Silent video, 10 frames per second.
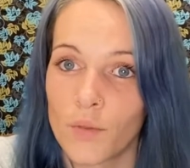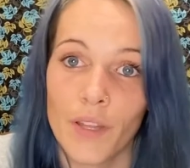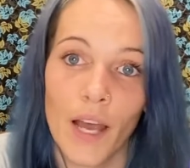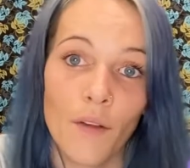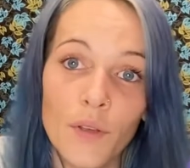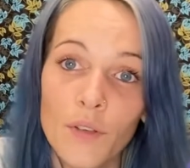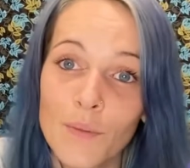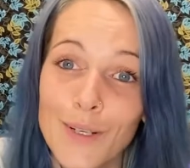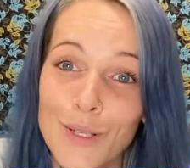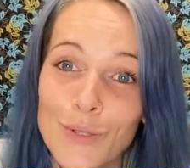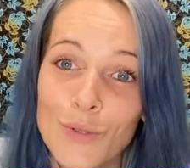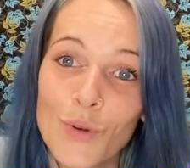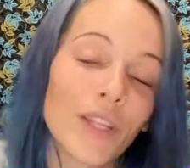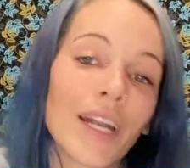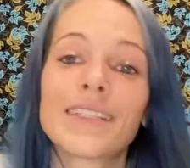without the humidity control,
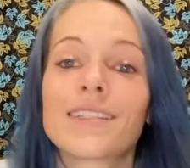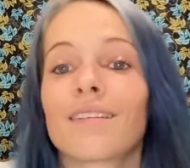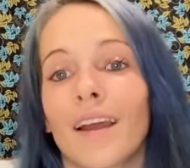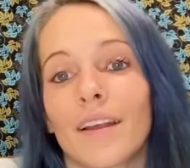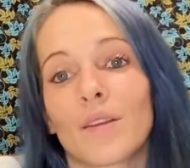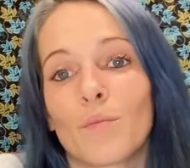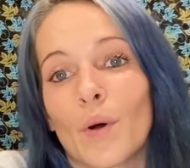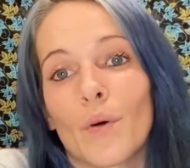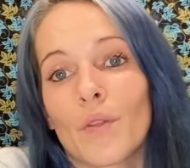and I still like them both.